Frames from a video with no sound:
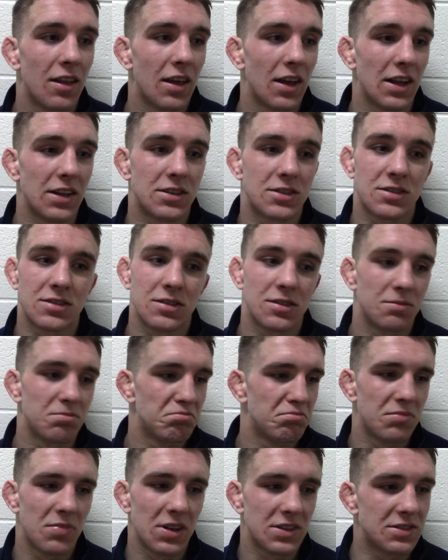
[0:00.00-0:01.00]
it's
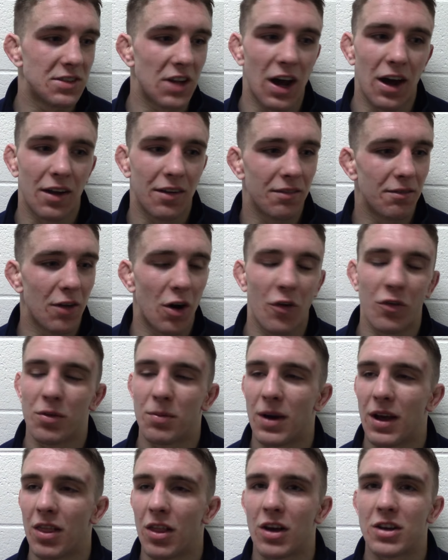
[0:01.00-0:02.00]
it's not over
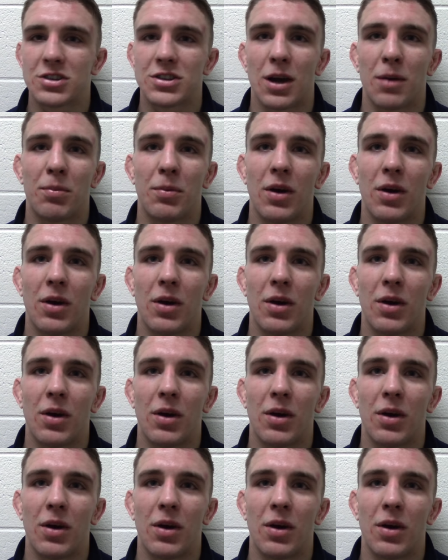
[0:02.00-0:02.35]
by a long shot,